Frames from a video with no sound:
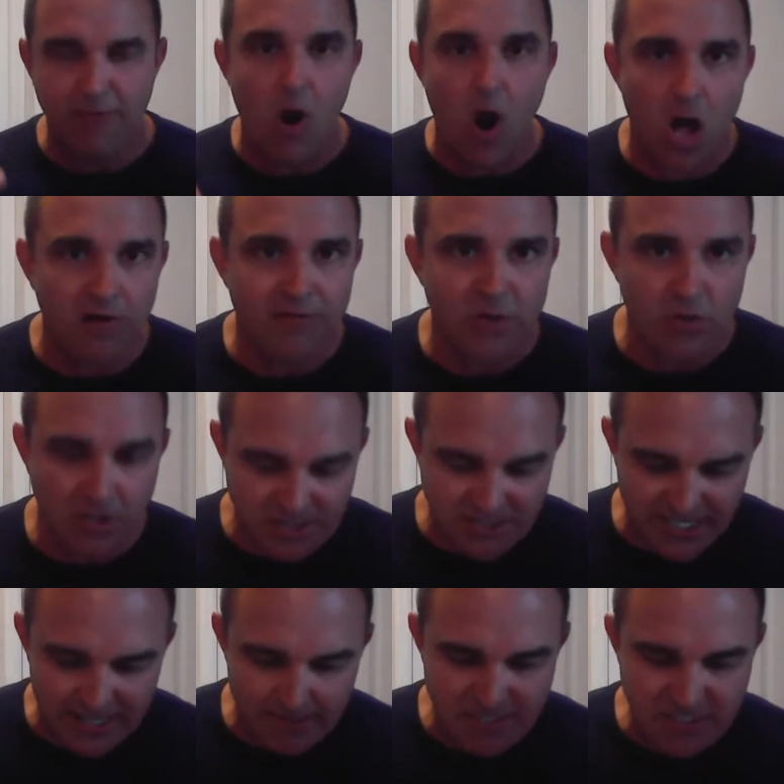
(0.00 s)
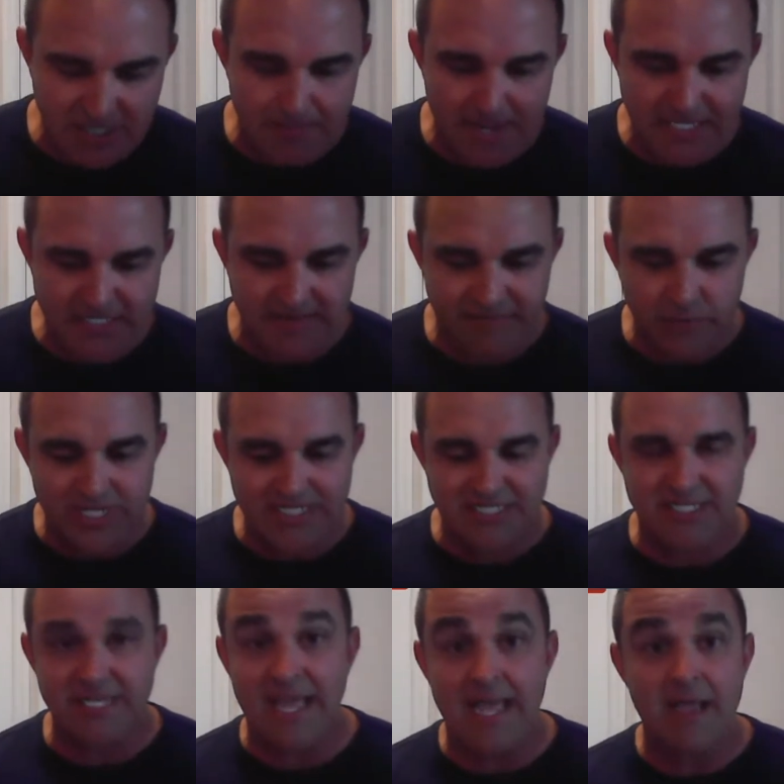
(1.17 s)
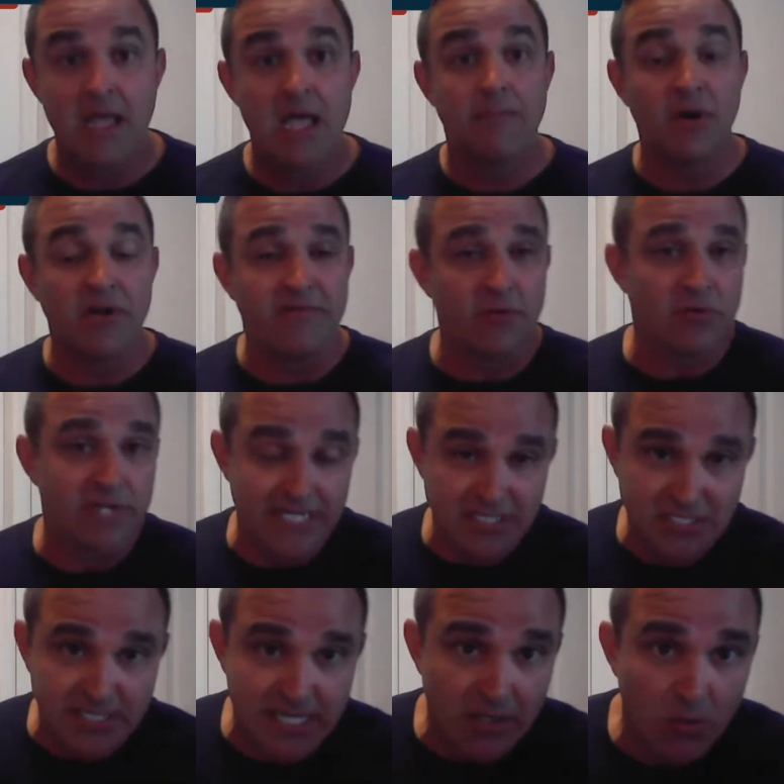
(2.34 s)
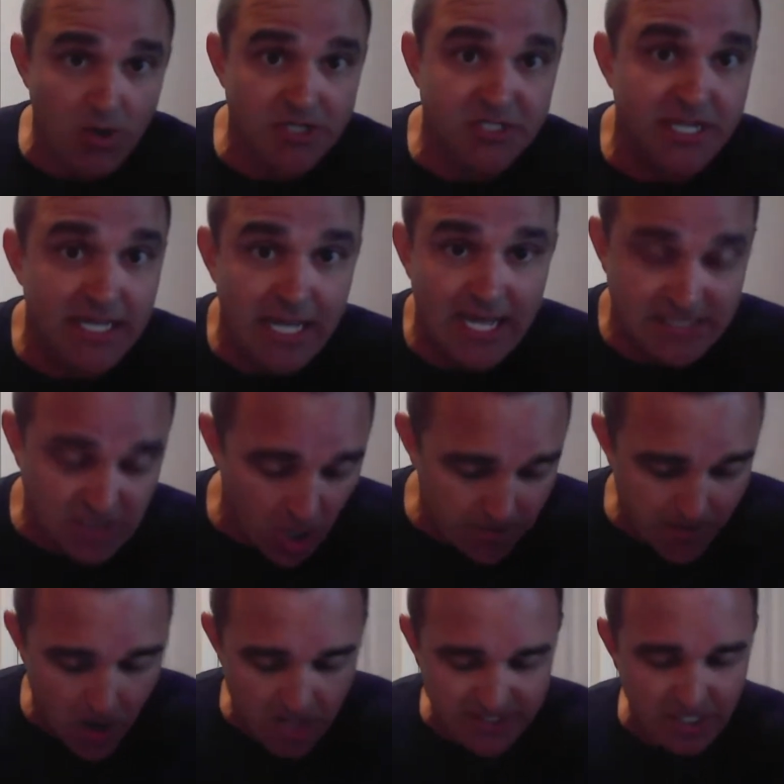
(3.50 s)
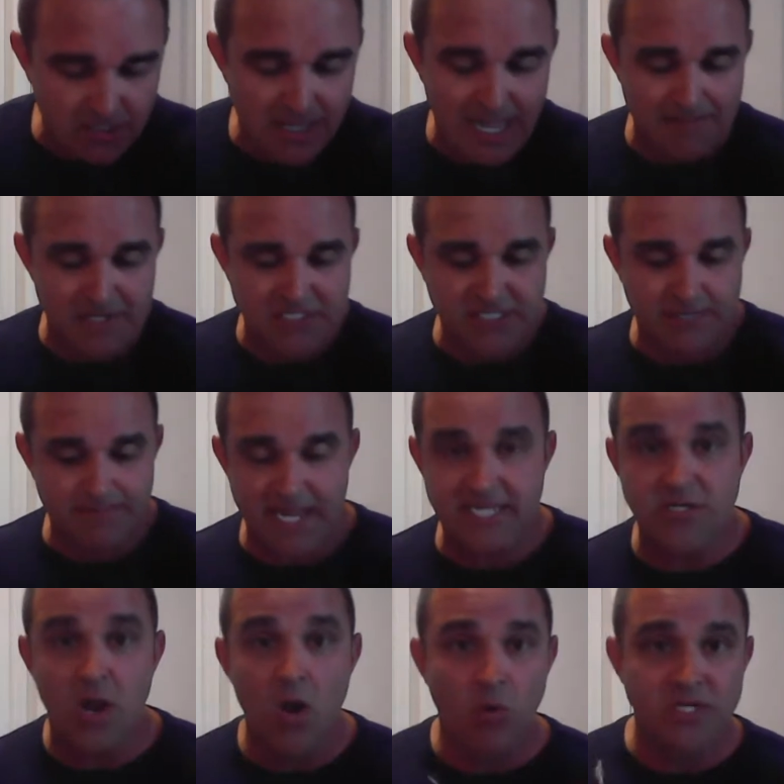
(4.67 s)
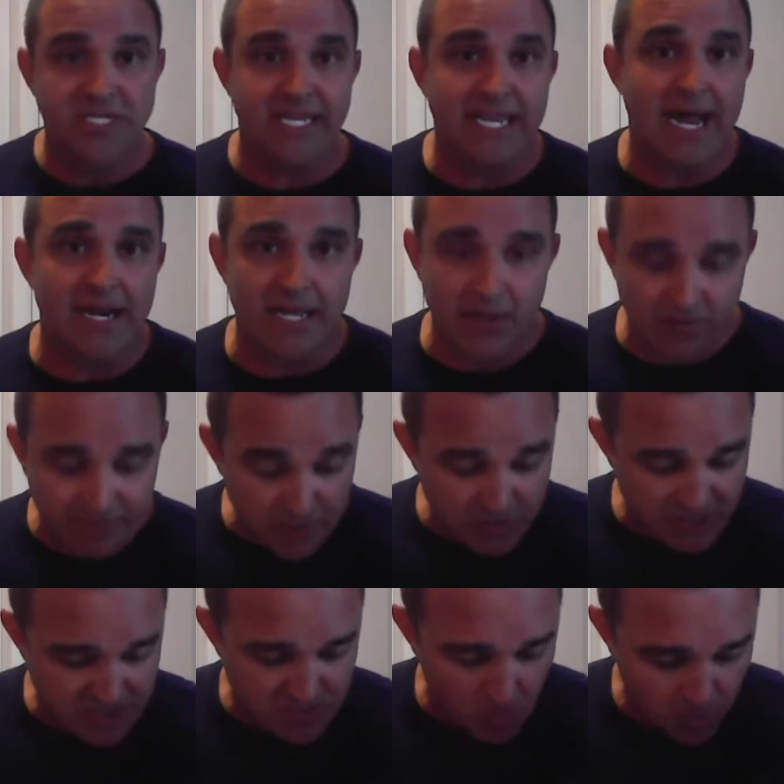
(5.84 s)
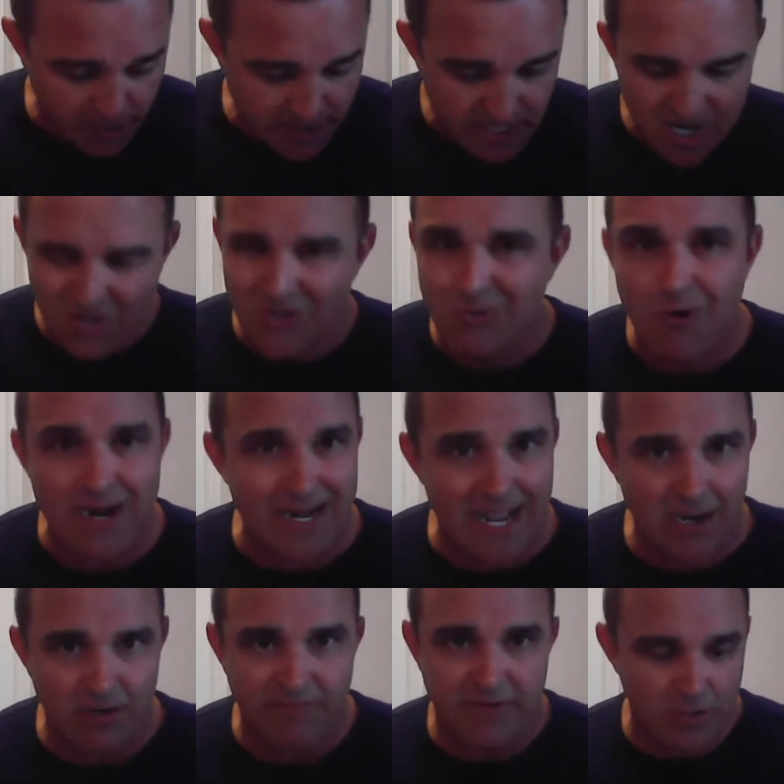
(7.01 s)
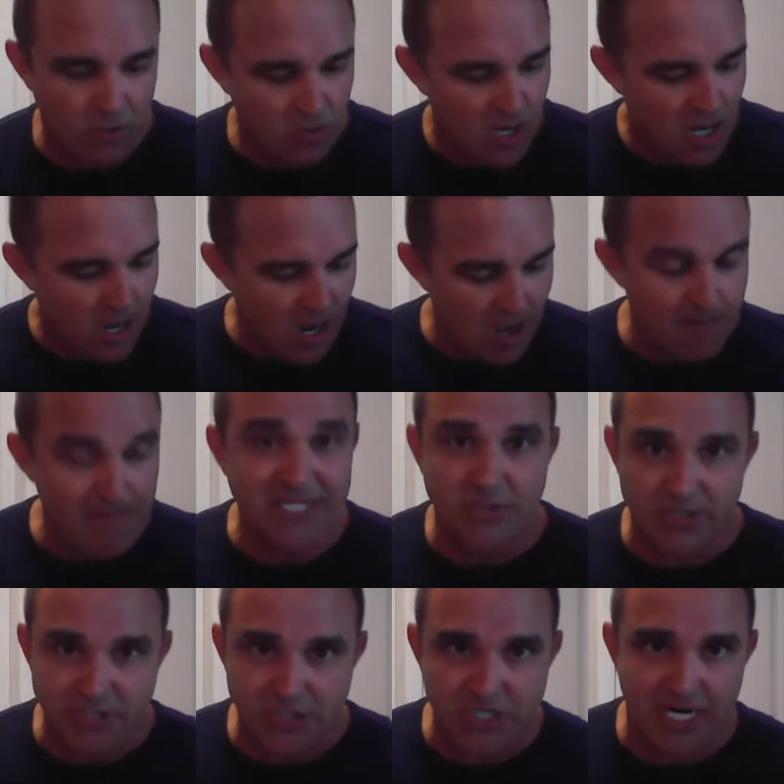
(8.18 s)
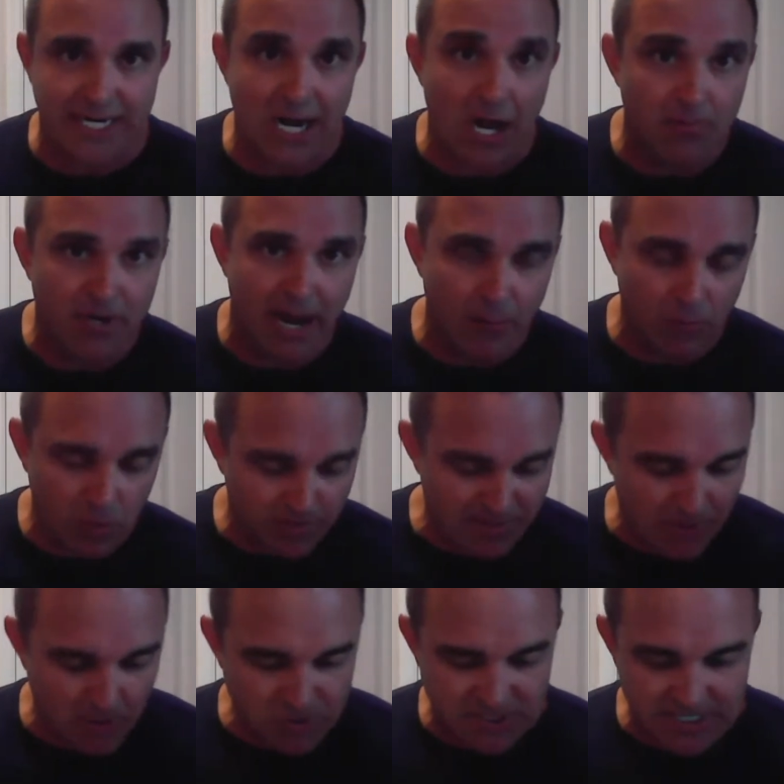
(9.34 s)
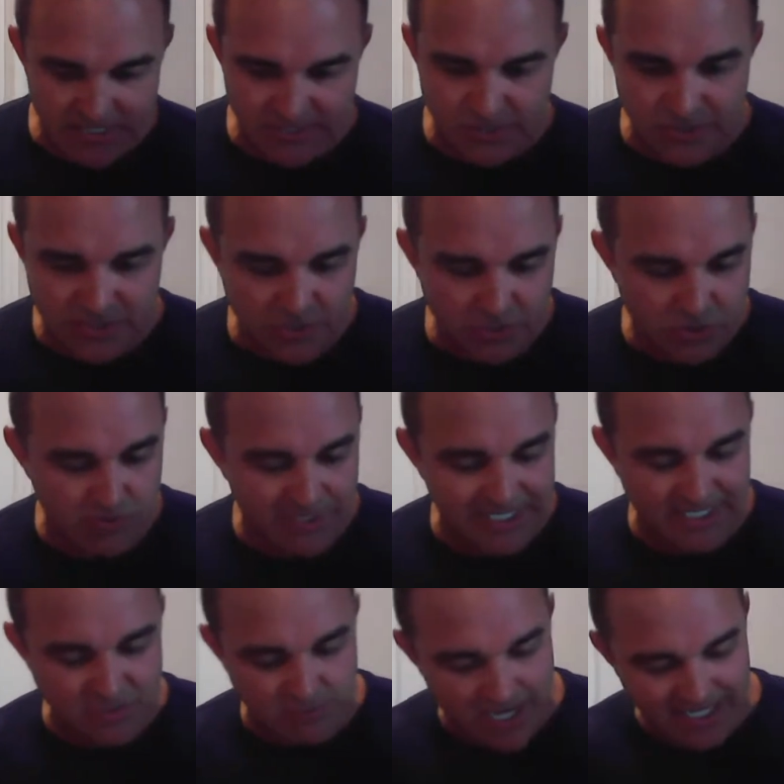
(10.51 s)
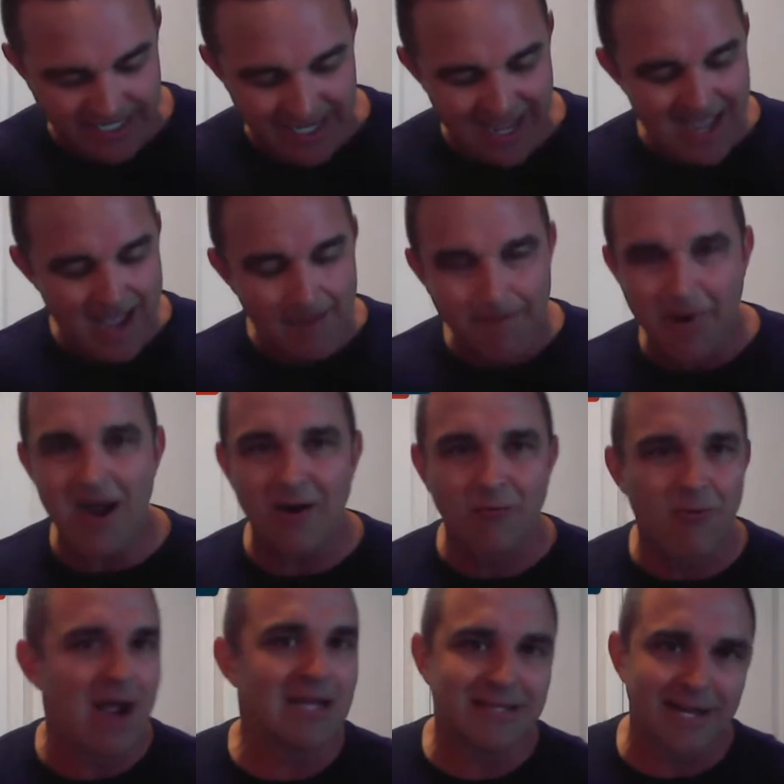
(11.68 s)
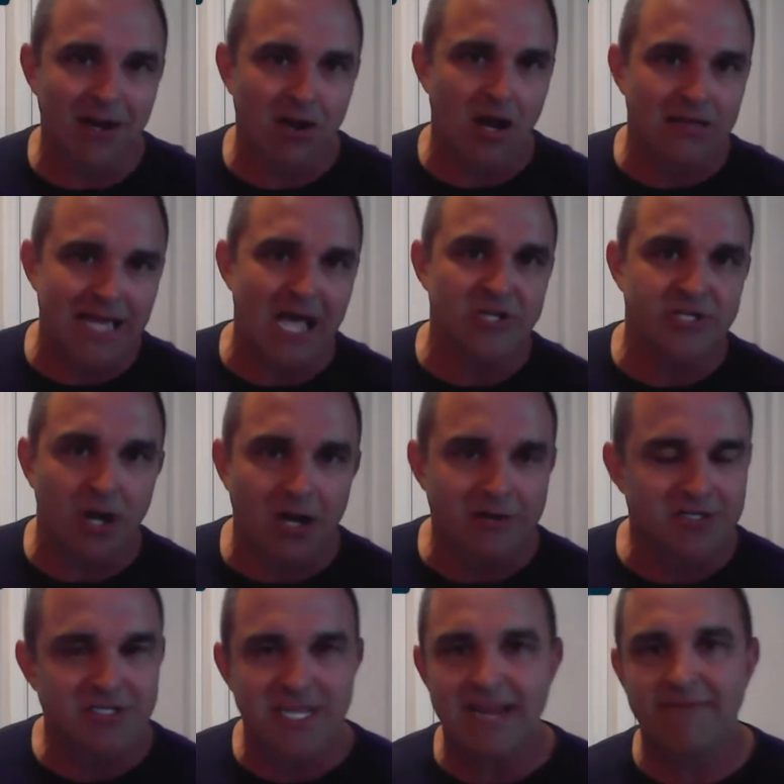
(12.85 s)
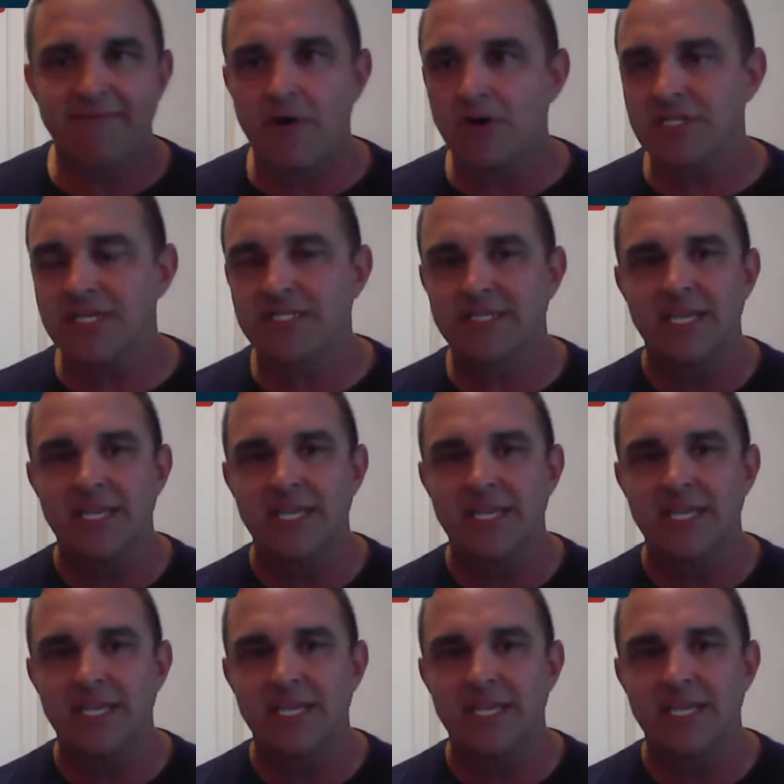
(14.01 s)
for all of you on the Stand Up Michigan page if you didn't see that. But if you didn't see it and you want to see it, it's up on the Unlock Michigan page, which he got interviewed this morning. Great interview. Make sure that you check it out, but I will be posting it as soon as the YouTube link is ready. But right there allows you to understand, folks,